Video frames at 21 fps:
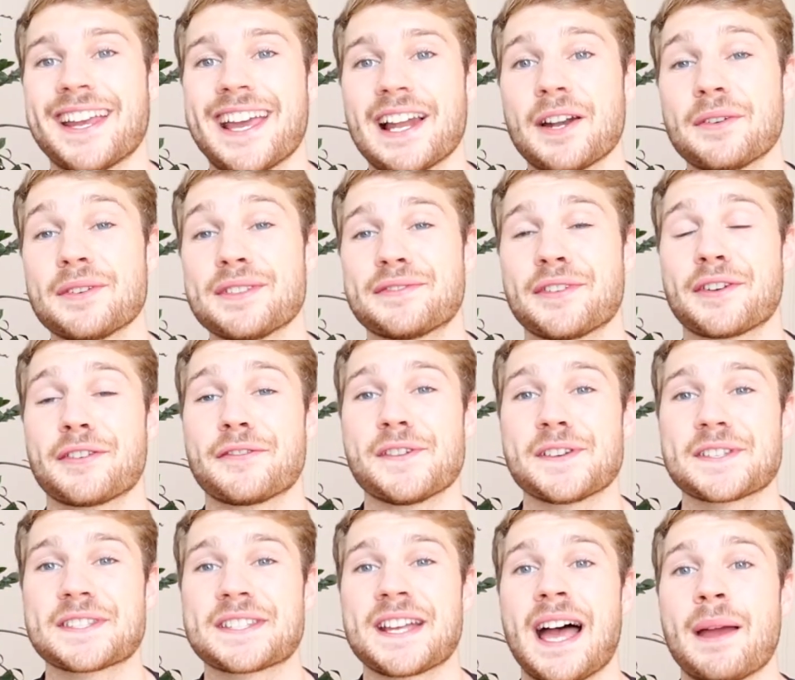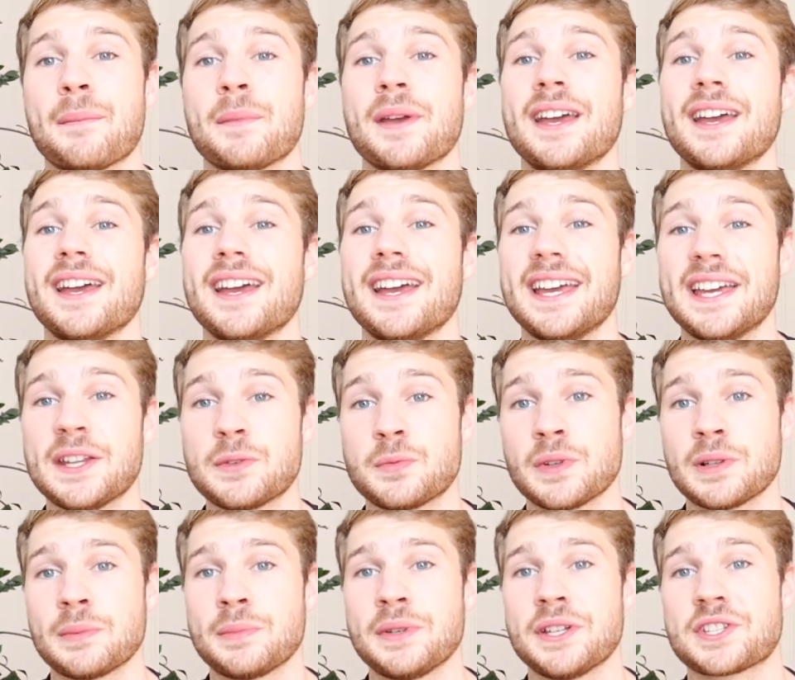calories for the first time, it
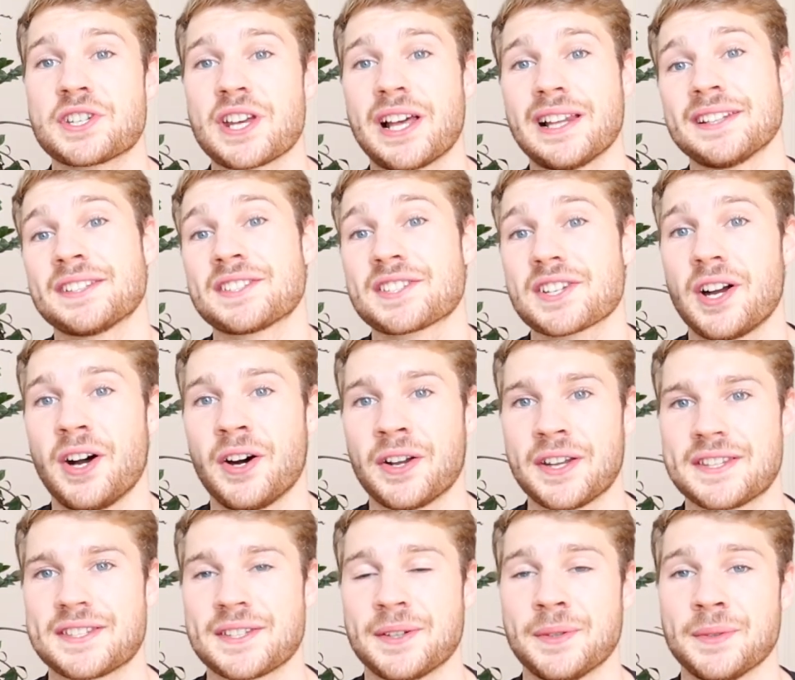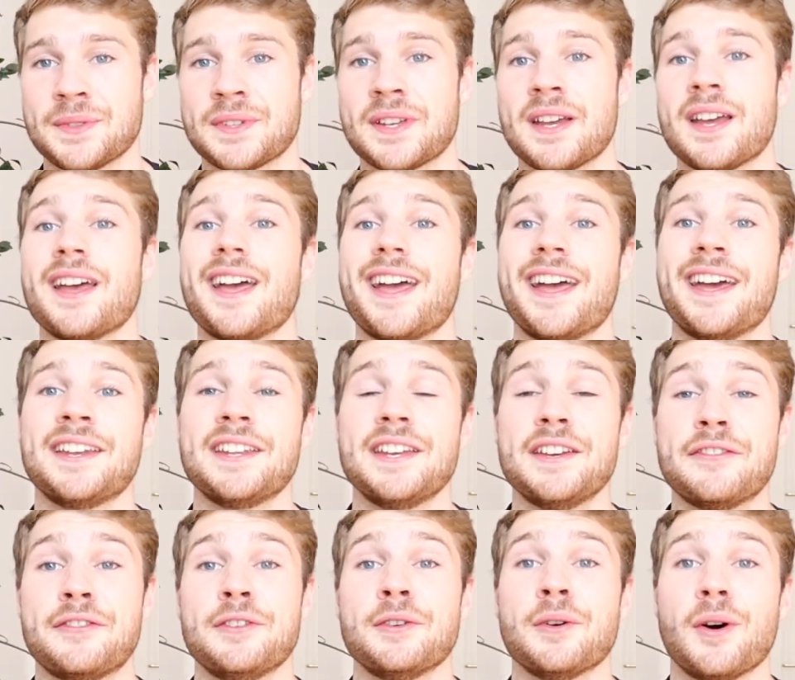will be a challenge on its own. And
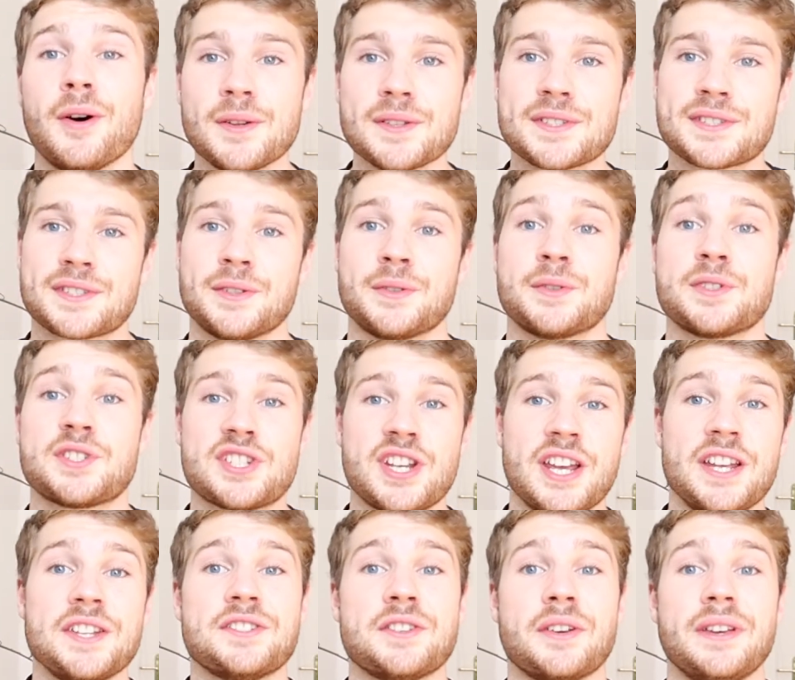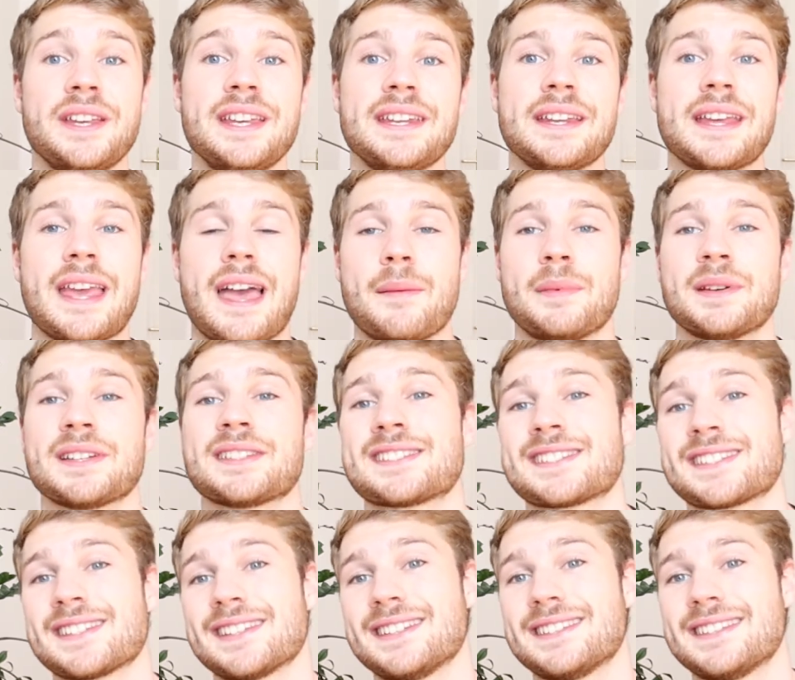if you also change your eating
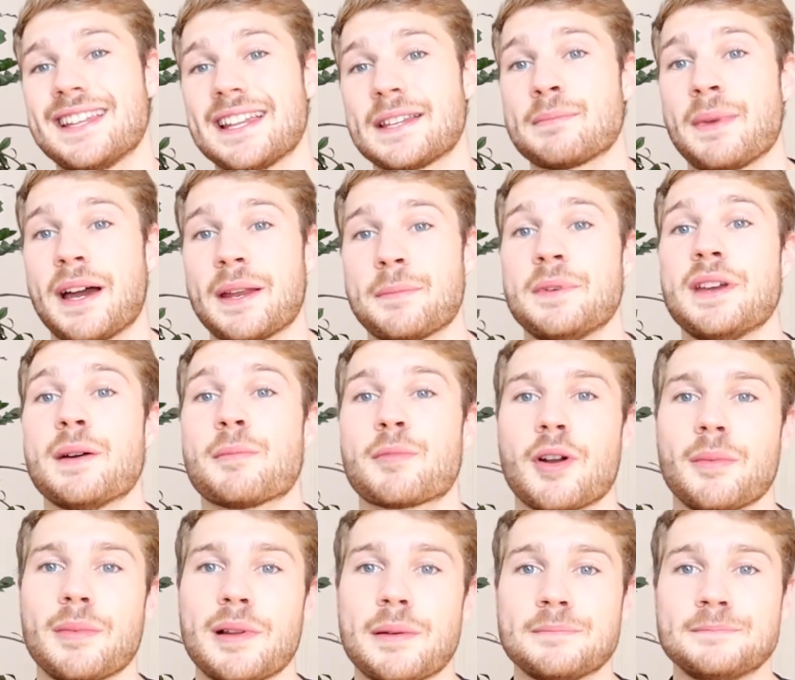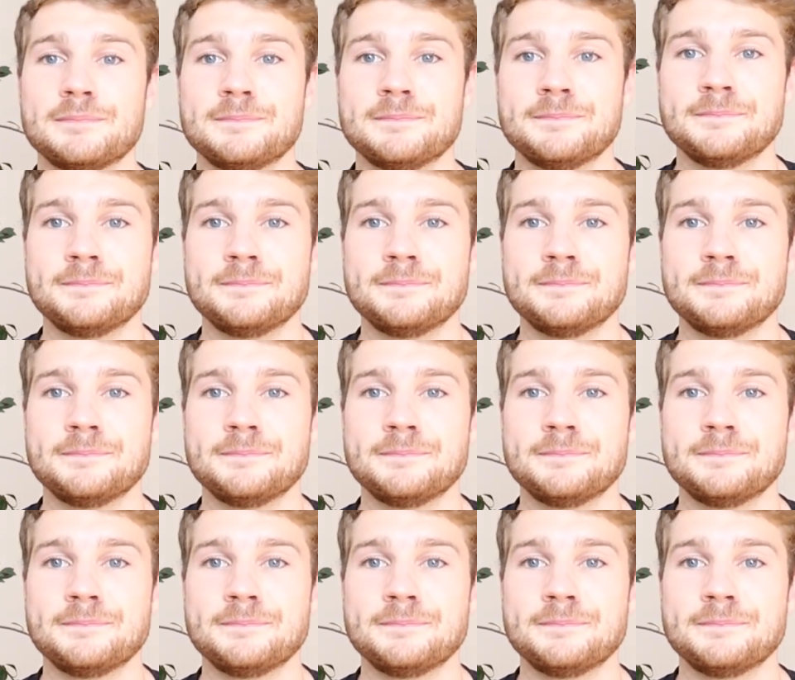habits, that might be a problem.